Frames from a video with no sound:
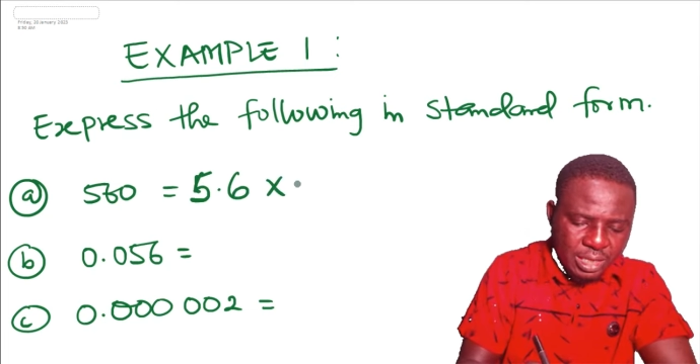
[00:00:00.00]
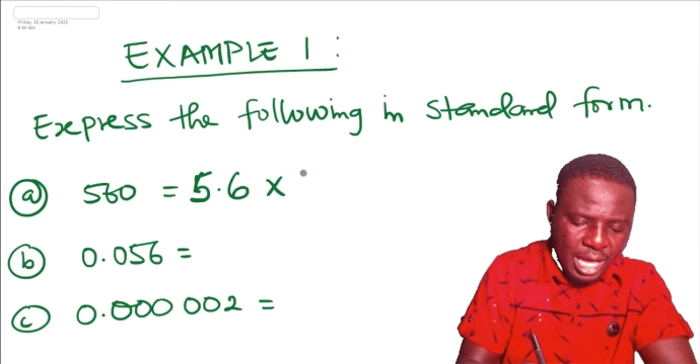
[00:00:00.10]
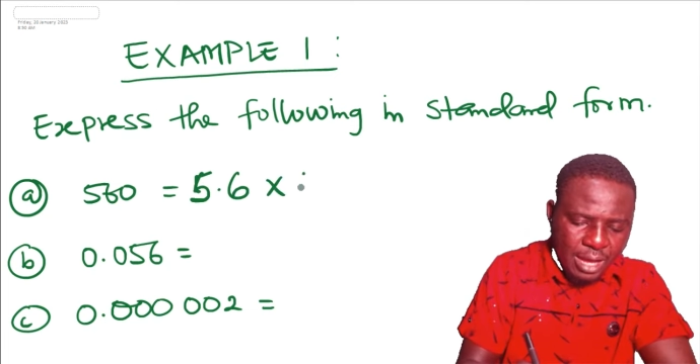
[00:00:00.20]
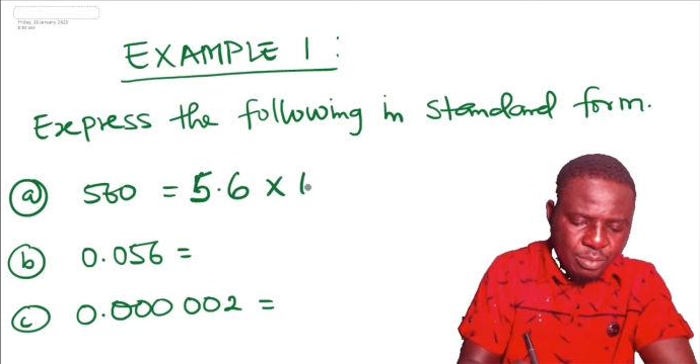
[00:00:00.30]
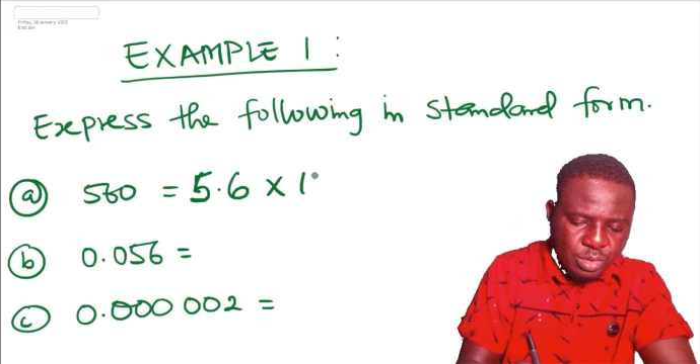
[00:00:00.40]

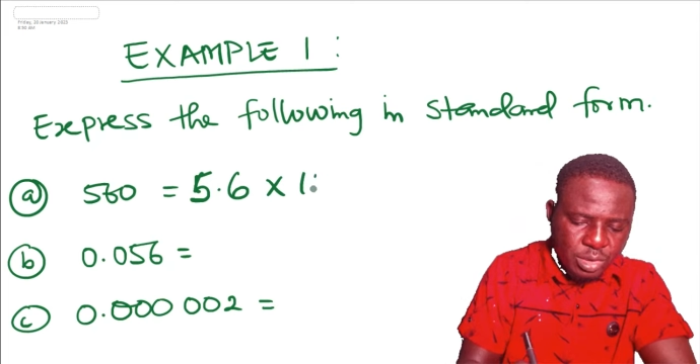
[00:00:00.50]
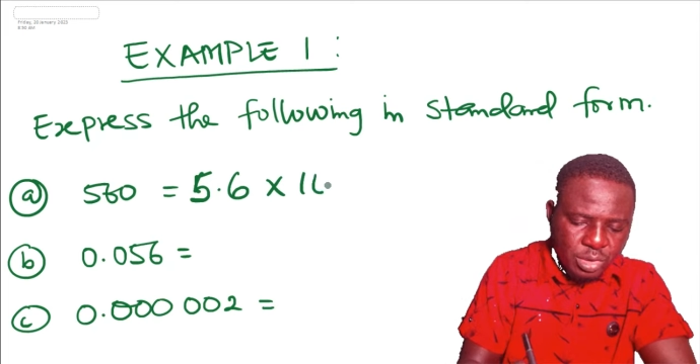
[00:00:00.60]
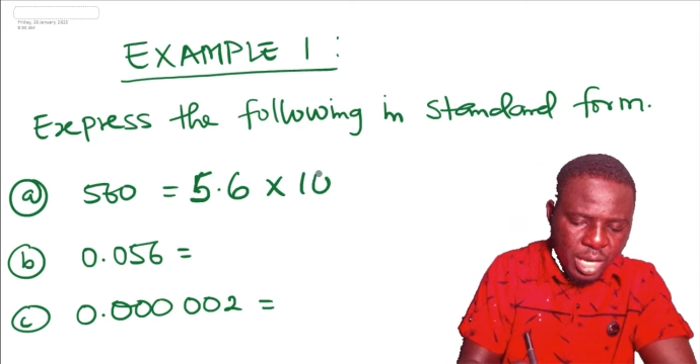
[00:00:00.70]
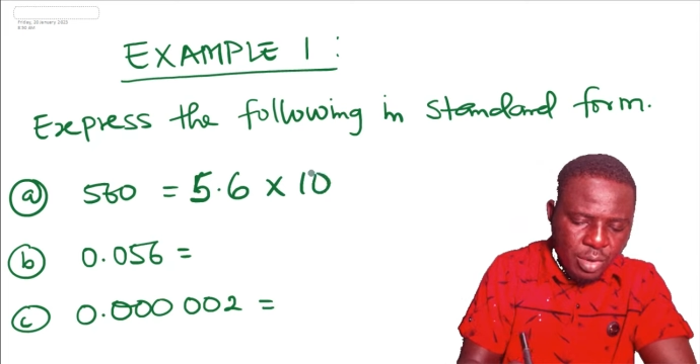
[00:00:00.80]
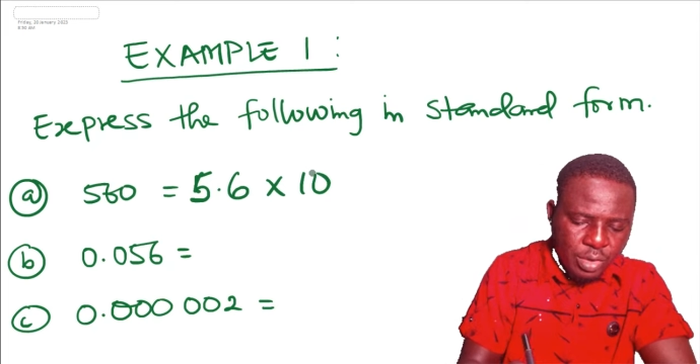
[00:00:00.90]
times
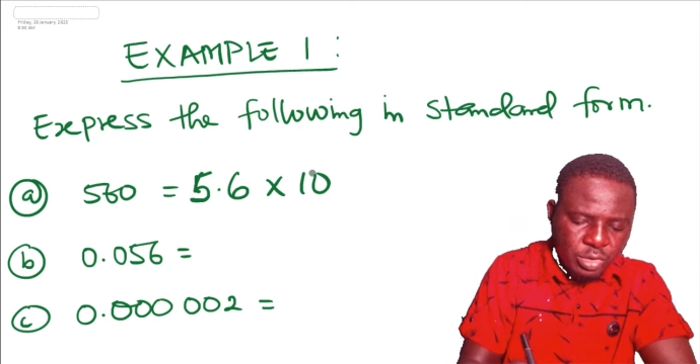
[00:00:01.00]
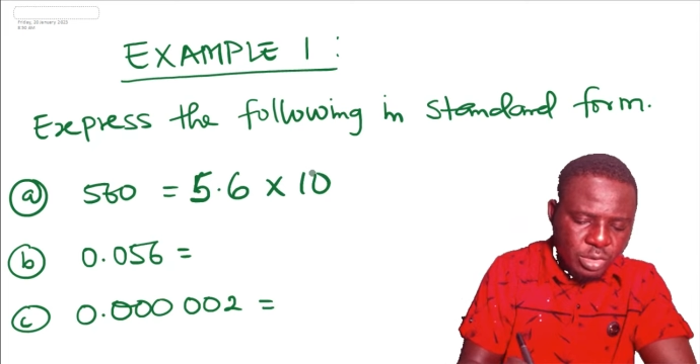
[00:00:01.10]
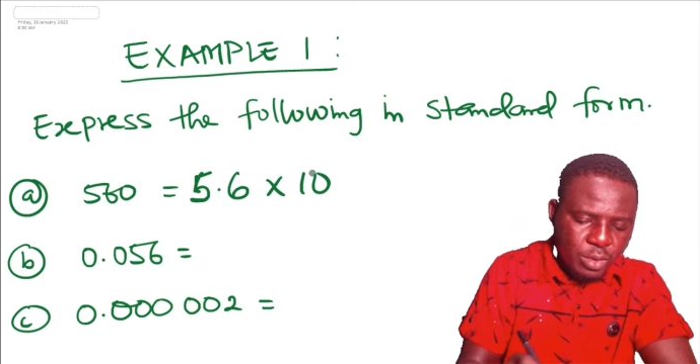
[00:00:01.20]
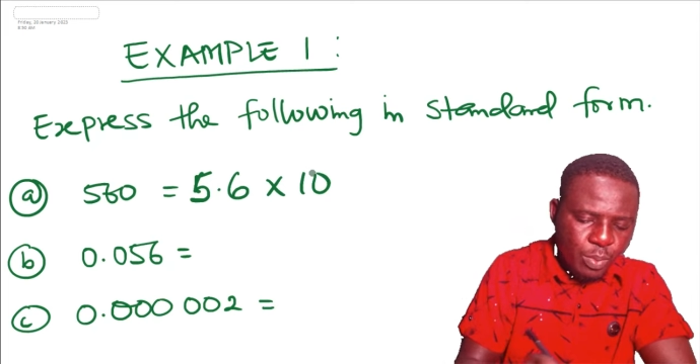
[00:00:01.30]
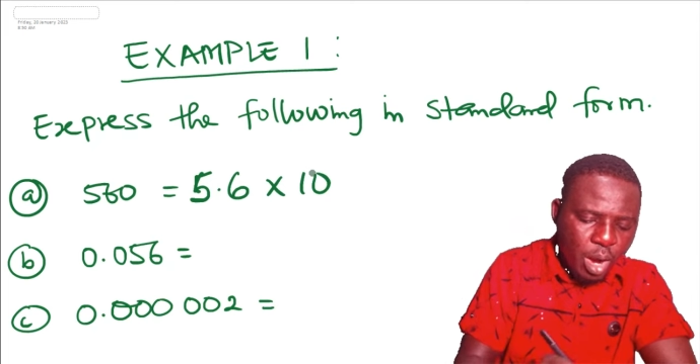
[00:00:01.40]
10 raised
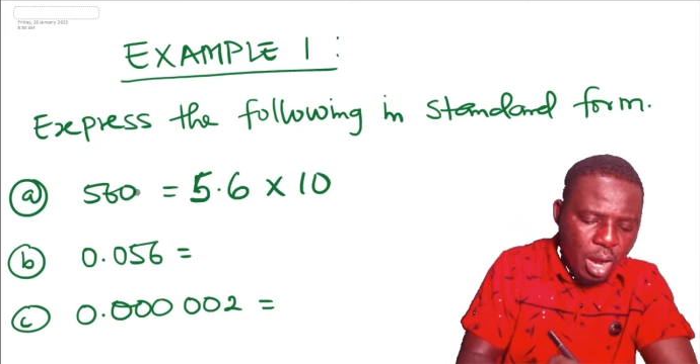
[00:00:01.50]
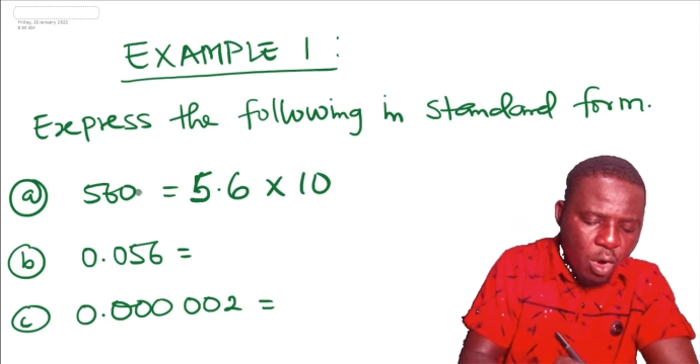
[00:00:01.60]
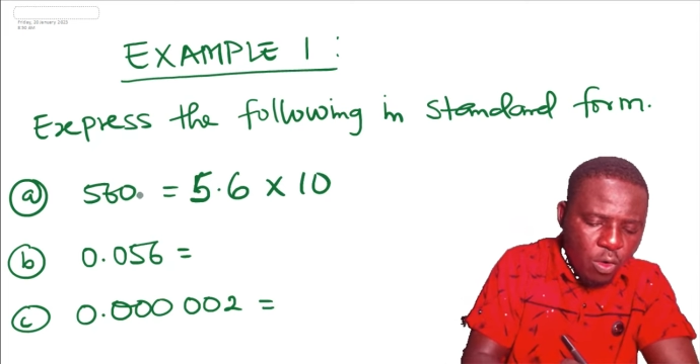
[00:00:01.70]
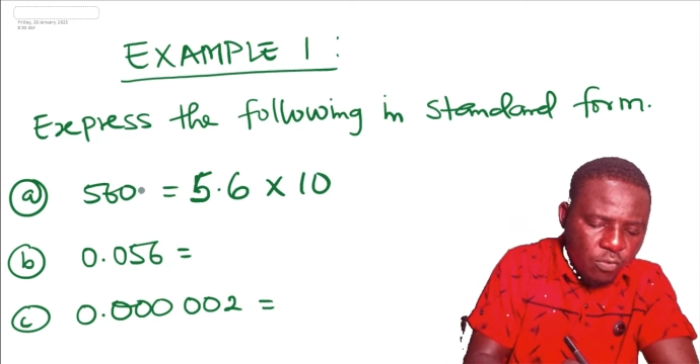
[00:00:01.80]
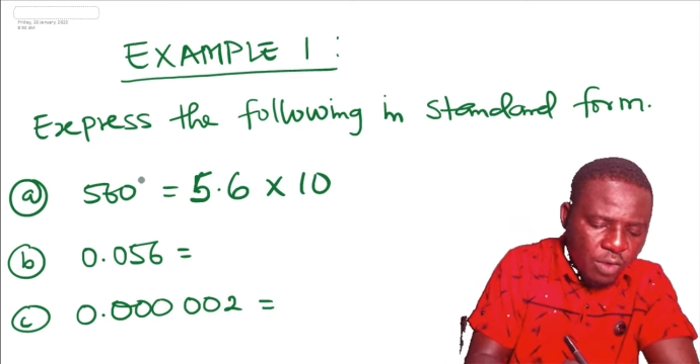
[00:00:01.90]
to the power
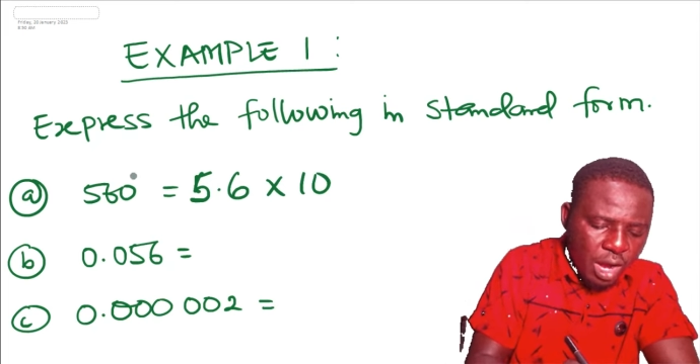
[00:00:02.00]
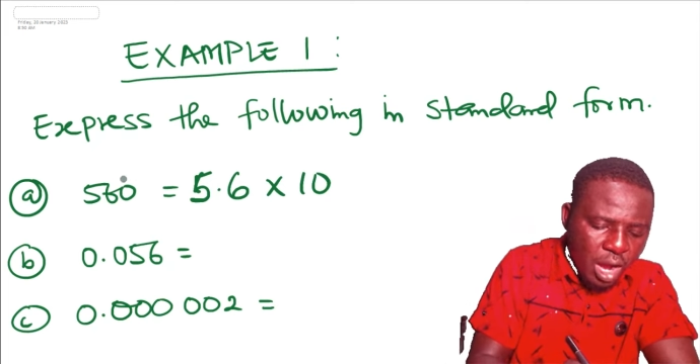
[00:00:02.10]
of,